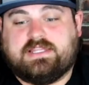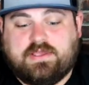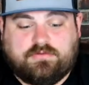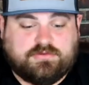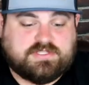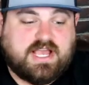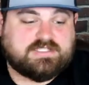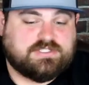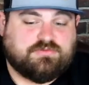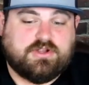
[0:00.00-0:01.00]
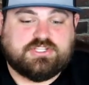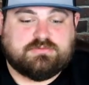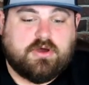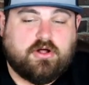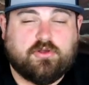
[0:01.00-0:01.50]
their sizes run
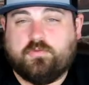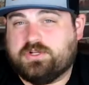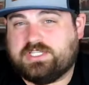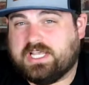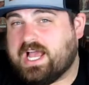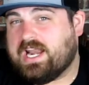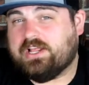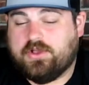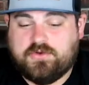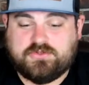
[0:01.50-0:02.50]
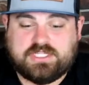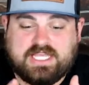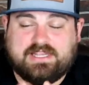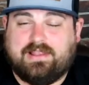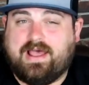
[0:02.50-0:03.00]
smaller, which it kind of goes
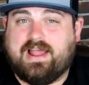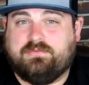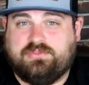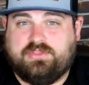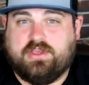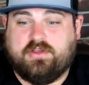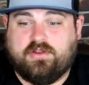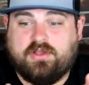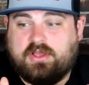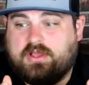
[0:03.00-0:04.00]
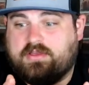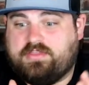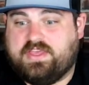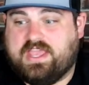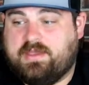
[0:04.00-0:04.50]
in line with their
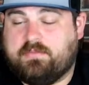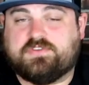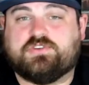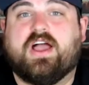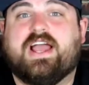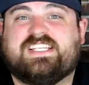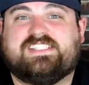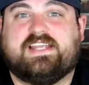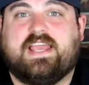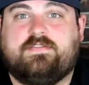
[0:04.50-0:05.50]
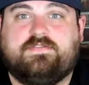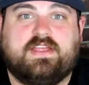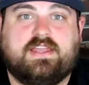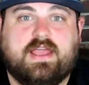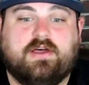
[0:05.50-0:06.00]
theme of trying to stay
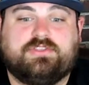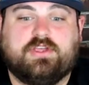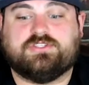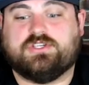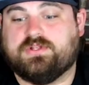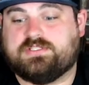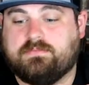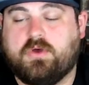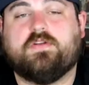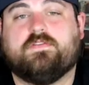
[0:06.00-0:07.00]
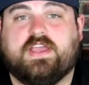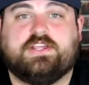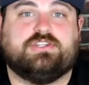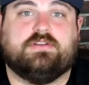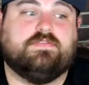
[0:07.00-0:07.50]
fit and healthier, so it's a
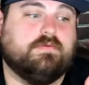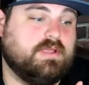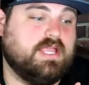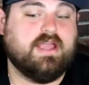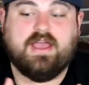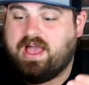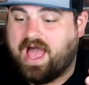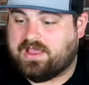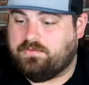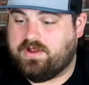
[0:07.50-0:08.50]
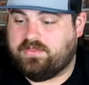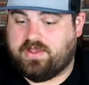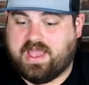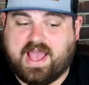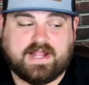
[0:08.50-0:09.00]
motivation for me. I can wear
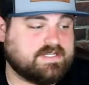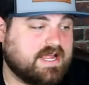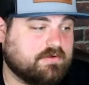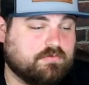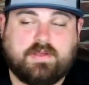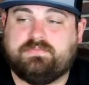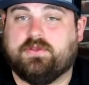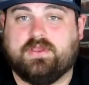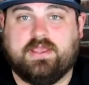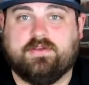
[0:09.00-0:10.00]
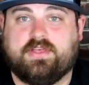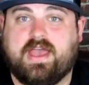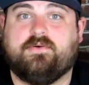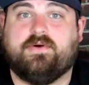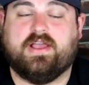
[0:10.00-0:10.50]
their hats and I can rep their gear
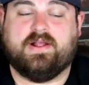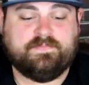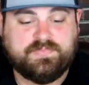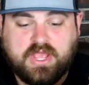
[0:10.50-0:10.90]
that way.